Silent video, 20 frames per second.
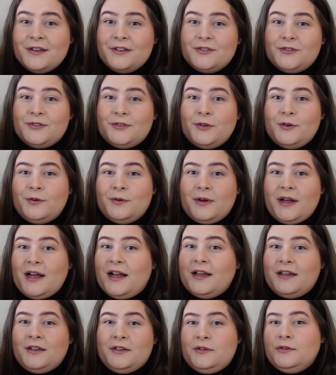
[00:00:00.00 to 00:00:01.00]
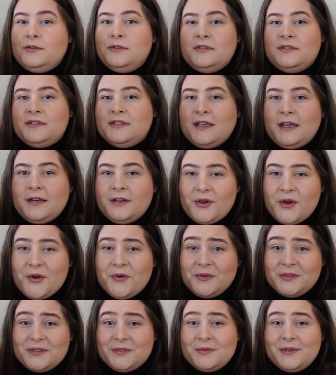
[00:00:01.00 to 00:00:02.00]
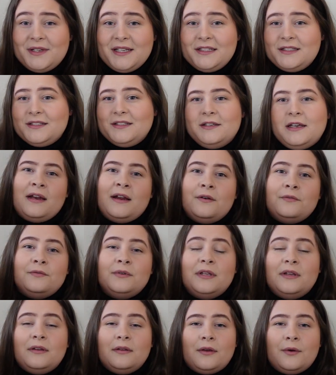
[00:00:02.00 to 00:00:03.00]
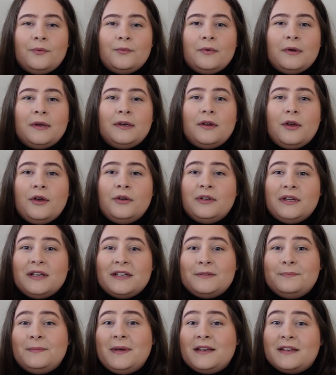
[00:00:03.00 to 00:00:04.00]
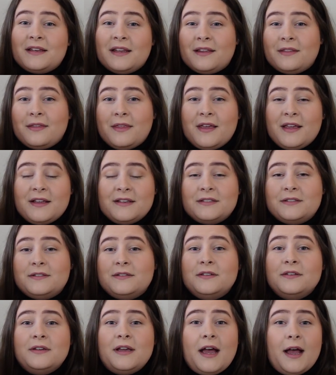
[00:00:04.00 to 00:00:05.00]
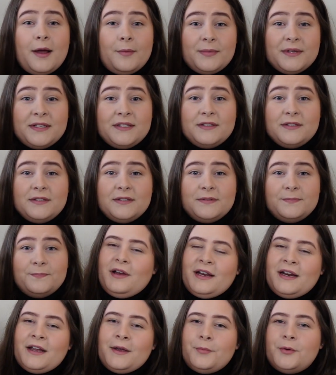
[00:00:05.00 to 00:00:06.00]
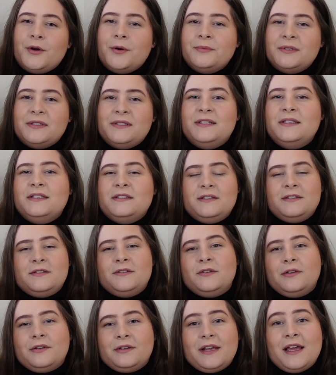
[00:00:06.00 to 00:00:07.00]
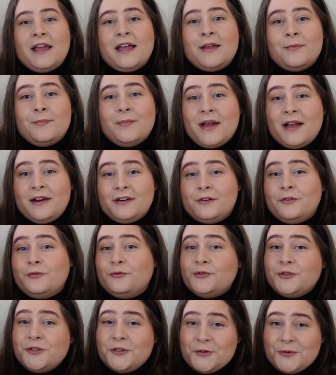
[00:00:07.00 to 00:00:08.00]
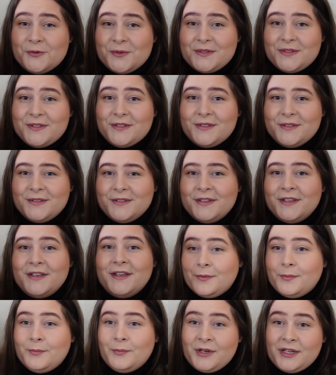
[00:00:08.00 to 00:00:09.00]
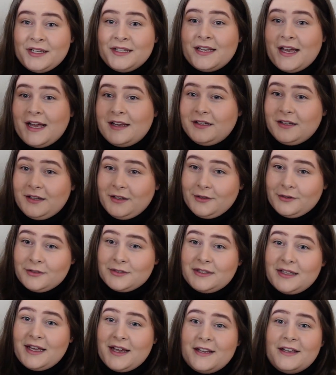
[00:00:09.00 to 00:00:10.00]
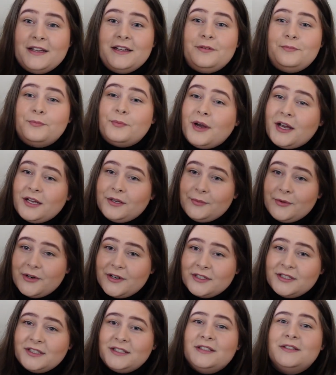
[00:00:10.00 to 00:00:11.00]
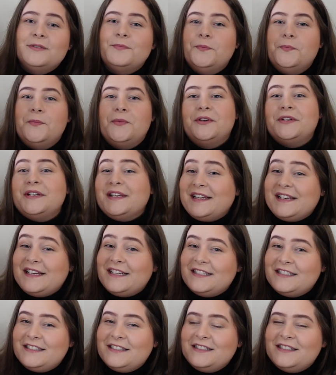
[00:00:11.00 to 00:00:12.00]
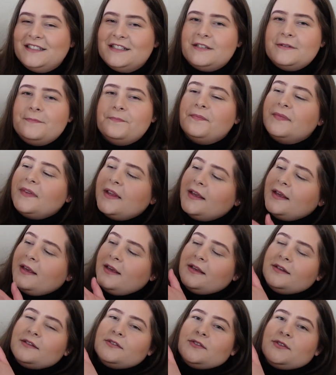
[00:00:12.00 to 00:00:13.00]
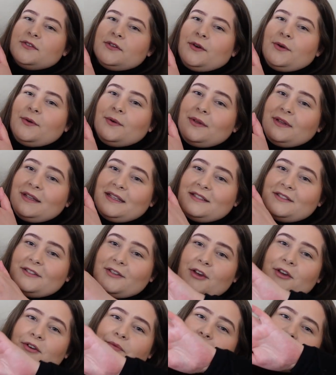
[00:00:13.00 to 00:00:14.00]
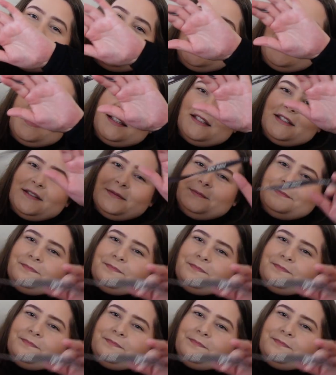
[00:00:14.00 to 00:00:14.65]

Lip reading: So I couldn't say no to it, and I really love when unexpected things happens. And I promise this is not a pair of shoes, but it kind of looks like it by the box, but it isn't. So let's unbox it.